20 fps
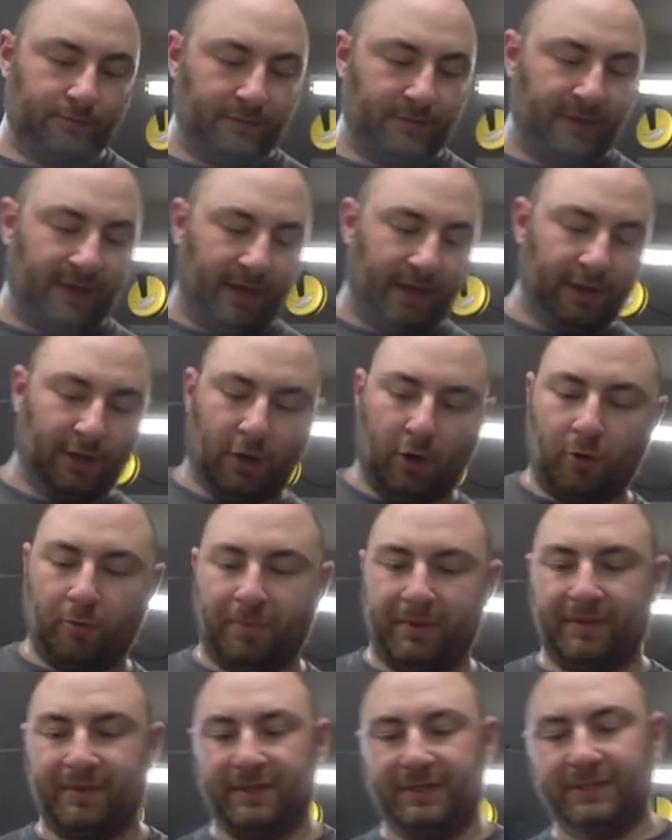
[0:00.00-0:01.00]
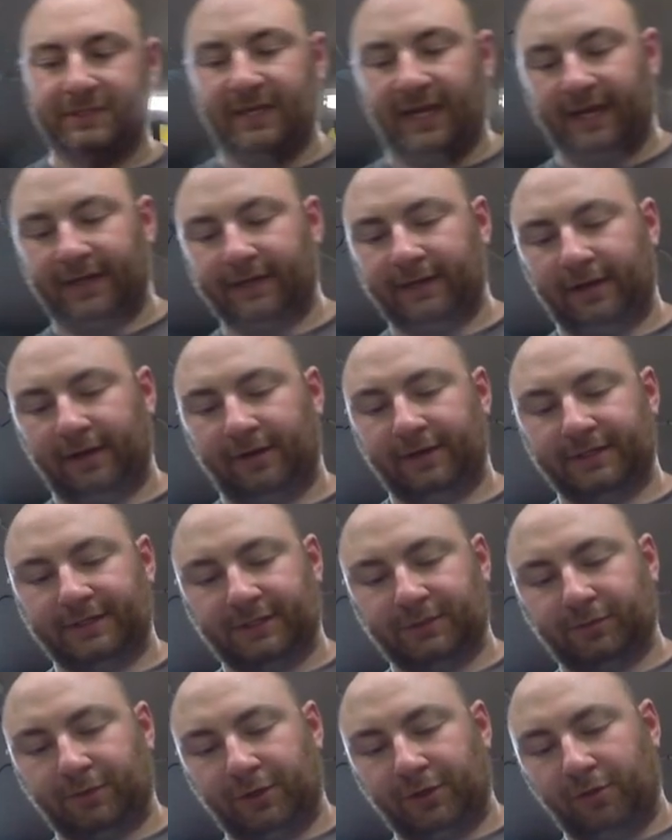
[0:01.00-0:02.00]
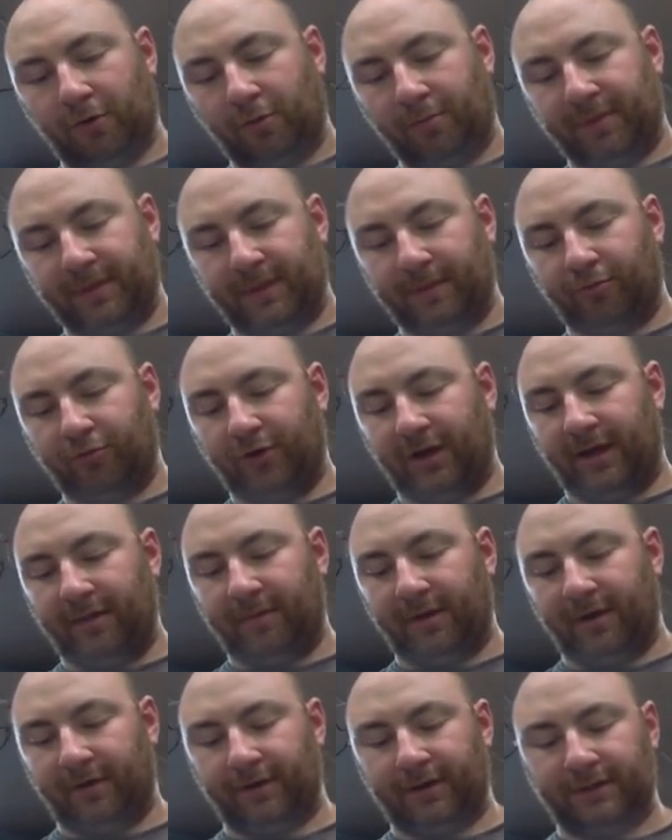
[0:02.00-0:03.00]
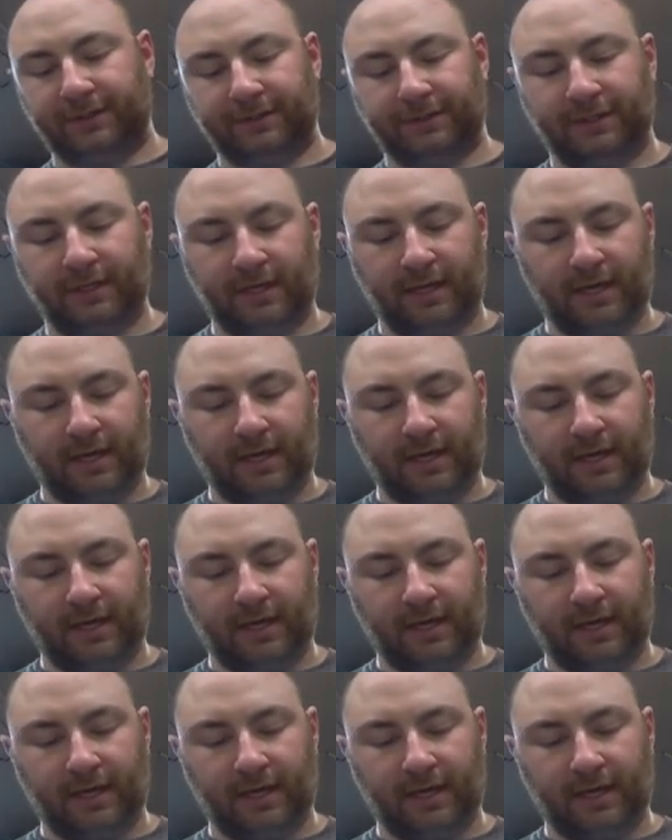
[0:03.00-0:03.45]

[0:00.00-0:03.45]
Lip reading: then open these secondaries, because when you open the primaries,